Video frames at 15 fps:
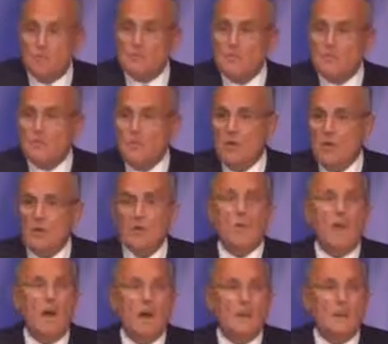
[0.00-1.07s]
one reason why
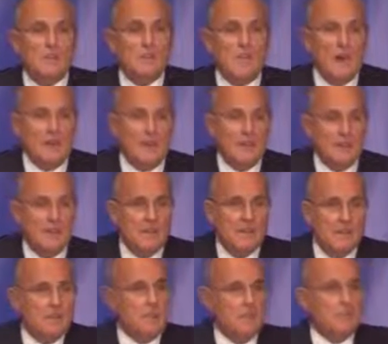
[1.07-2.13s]
Rouhani the moderate
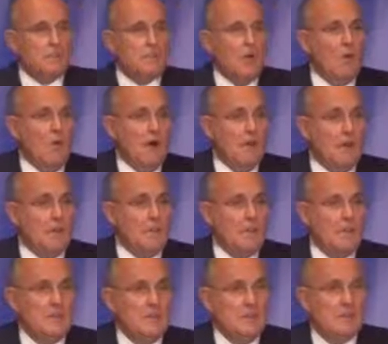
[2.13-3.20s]
is
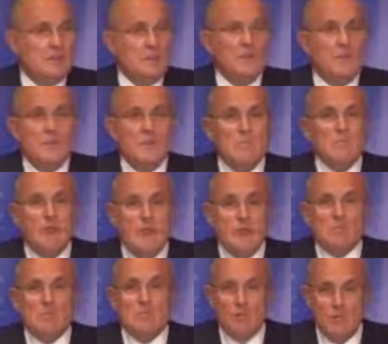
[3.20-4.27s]
Rouhani the
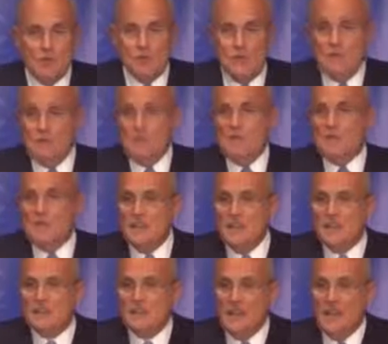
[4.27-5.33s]
mass murderer
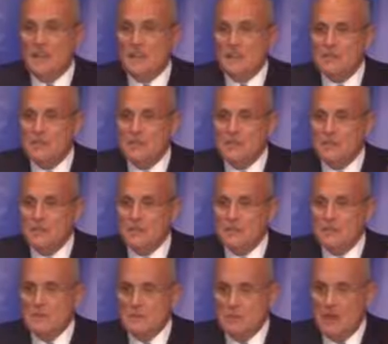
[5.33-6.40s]
inside
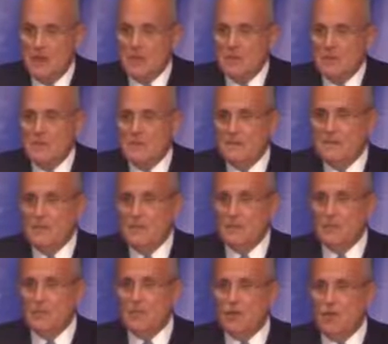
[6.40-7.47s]
Iran.
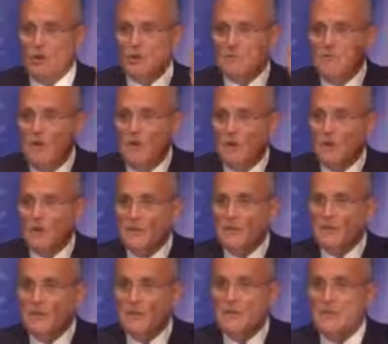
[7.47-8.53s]
To the world, the moderate,
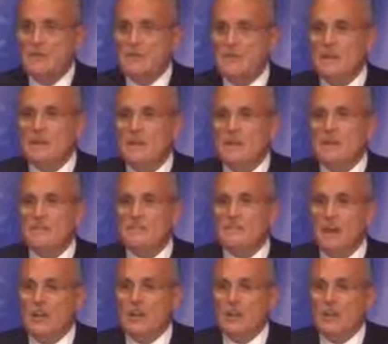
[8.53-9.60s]

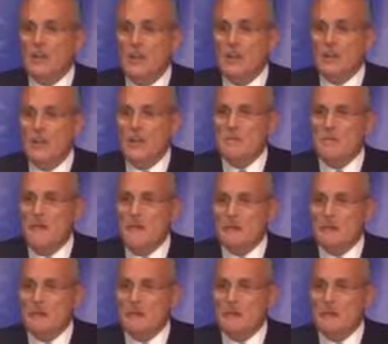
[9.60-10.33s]
inside Iran, a